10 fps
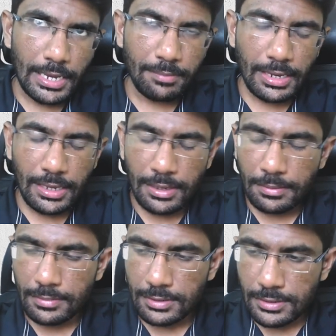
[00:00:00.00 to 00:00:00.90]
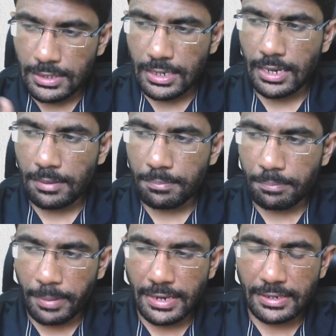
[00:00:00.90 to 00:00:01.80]
in my
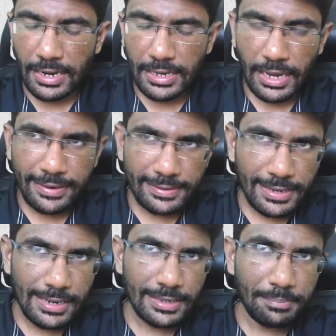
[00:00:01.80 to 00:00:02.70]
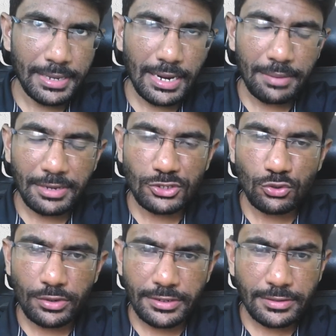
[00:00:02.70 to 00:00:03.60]
pay training, I tell typically my
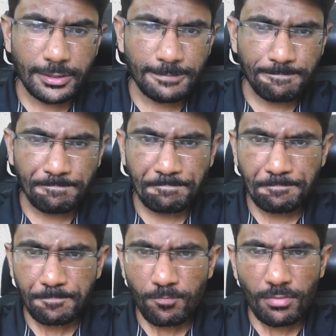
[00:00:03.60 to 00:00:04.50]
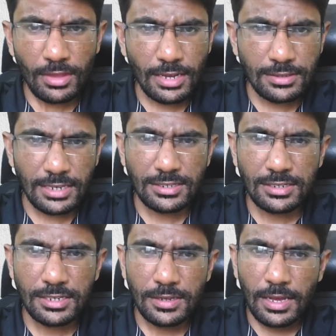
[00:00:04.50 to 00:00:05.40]
students,
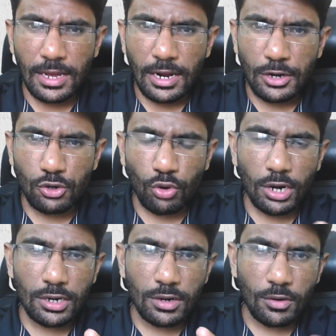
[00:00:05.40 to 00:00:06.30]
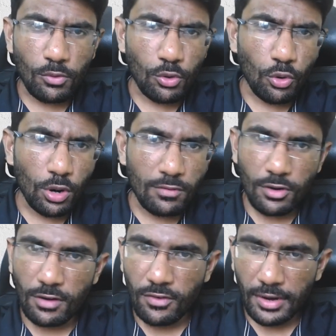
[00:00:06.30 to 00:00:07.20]
just do not go and
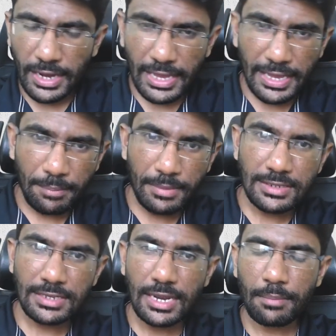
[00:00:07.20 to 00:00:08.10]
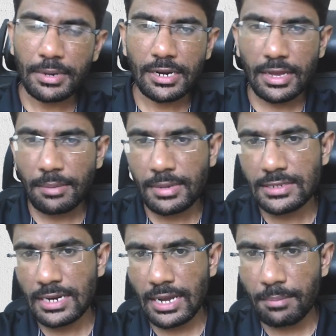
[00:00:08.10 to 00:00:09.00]
work for a MNC company. Na
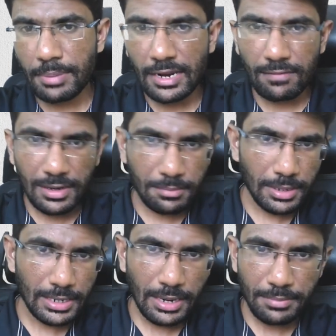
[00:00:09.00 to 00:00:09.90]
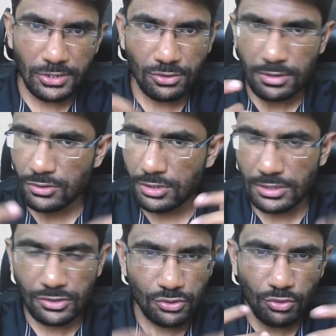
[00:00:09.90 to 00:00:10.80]
MNC la company la work pandran appdin solli,
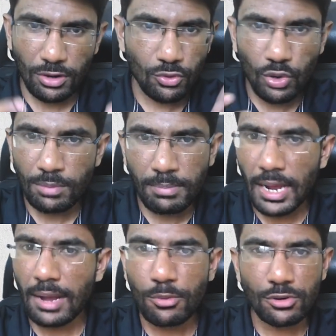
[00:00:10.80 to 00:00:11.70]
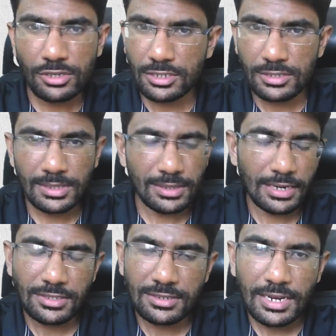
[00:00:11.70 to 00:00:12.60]
just do not go and brag about it.
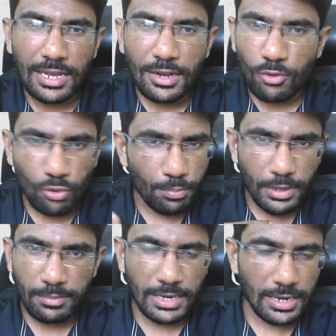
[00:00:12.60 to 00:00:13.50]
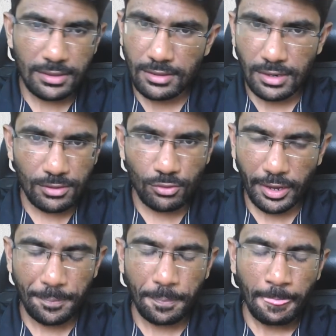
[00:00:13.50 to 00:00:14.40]
There is onum peruma kedaiyadhu adhula.
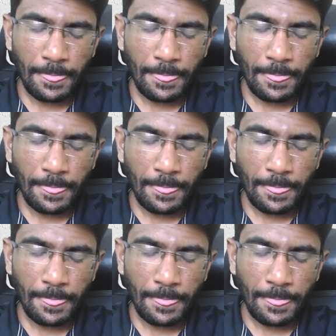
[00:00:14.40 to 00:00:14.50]
Okay,